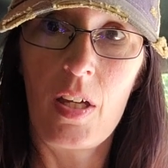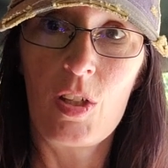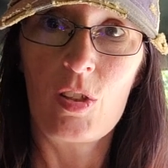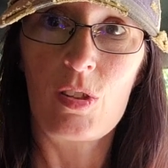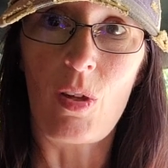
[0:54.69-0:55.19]

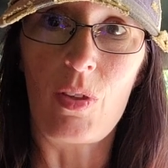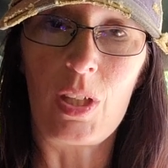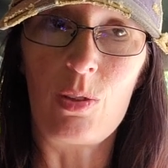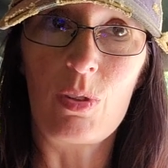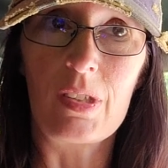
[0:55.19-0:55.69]
so that
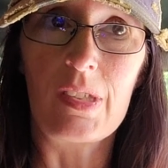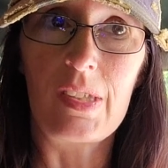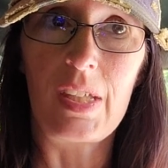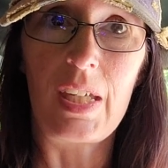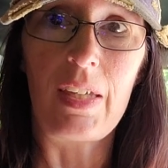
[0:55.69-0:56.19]
you can
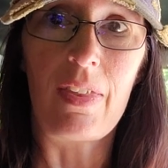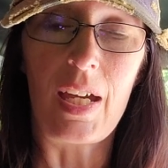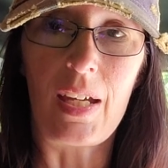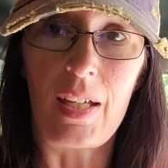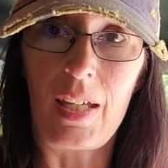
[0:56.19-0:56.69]
see
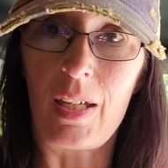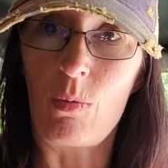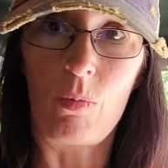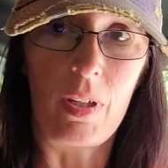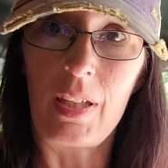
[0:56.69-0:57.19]
that it
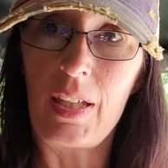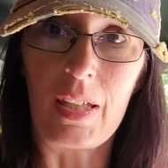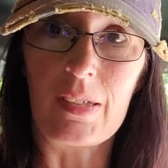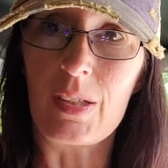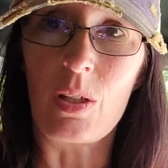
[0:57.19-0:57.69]
really
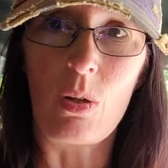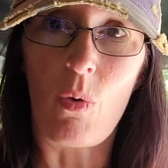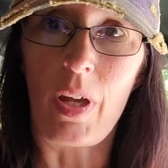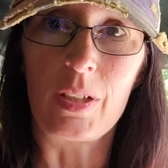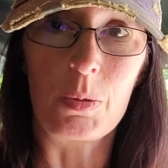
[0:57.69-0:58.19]
isn't
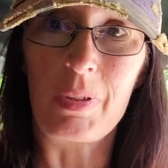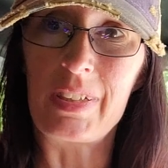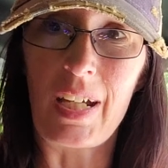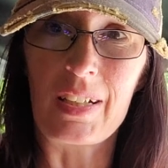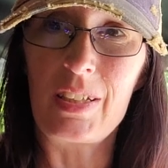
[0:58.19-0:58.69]
going to
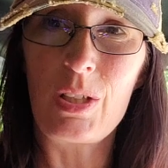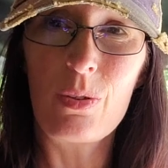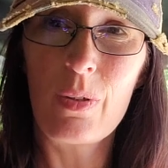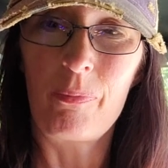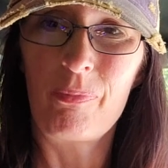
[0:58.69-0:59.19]
protect you
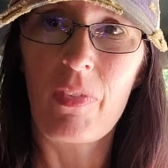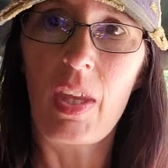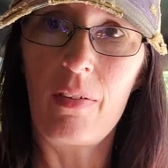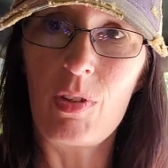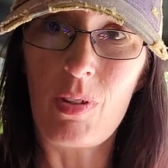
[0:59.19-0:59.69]

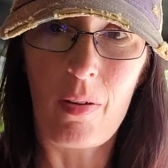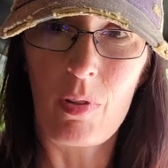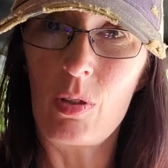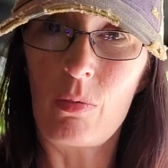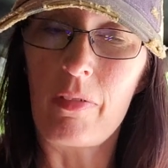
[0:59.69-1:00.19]
if you cover
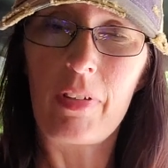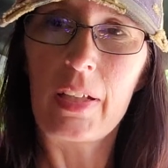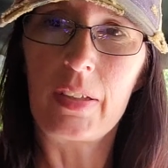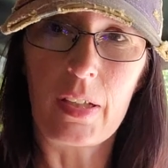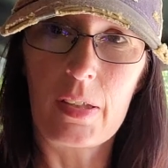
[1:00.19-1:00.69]
your
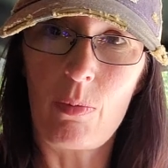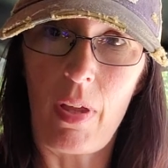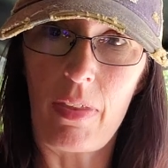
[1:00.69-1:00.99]
Reflectix with